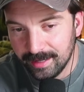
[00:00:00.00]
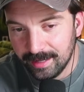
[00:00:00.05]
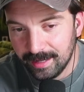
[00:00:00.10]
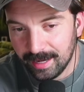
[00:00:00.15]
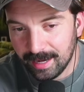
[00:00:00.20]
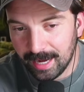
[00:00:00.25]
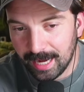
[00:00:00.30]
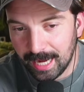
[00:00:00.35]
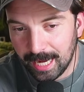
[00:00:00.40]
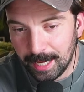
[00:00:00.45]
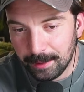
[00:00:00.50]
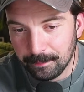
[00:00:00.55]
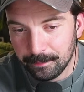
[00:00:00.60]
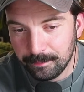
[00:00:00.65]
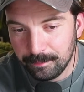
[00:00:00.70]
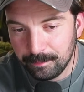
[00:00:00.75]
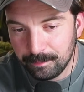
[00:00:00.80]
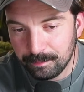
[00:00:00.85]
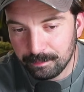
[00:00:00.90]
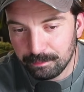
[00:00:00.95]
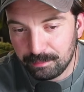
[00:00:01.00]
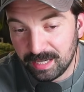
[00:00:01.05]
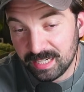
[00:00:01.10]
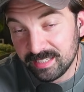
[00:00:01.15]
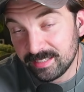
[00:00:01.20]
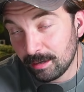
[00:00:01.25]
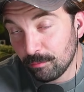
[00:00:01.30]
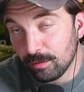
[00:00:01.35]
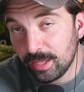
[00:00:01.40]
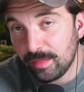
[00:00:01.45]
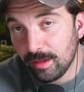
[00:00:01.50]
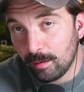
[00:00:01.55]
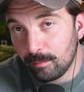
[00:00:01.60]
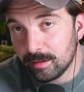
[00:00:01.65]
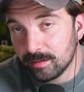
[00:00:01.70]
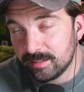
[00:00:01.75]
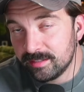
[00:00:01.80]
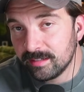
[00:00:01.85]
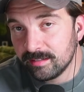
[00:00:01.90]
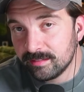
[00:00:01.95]
because I really thought
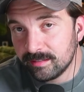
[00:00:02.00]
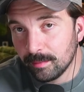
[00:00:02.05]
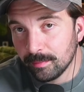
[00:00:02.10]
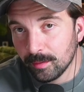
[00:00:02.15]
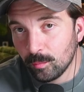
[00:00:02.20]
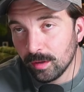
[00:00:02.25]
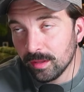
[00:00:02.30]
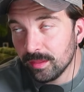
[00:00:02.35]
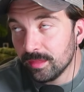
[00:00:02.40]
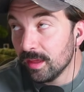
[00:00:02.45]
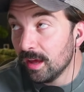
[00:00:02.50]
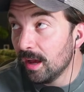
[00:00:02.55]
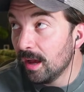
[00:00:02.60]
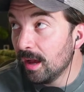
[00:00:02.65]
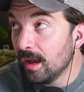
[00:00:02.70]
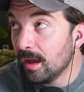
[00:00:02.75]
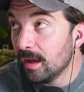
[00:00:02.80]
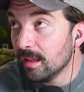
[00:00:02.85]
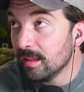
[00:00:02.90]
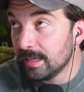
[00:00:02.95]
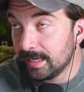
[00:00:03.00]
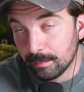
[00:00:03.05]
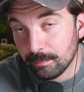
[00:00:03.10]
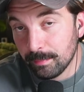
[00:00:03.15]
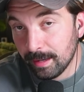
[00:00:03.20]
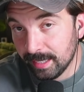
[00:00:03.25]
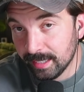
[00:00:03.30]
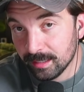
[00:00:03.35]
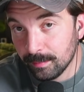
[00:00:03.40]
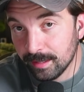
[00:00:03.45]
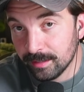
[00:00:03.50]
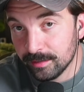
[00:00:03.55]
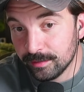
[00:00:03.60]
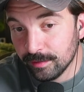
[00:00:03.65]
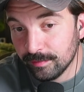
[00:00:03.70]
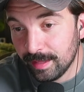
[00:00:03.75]
we'd see something with, like in Mega Dimension.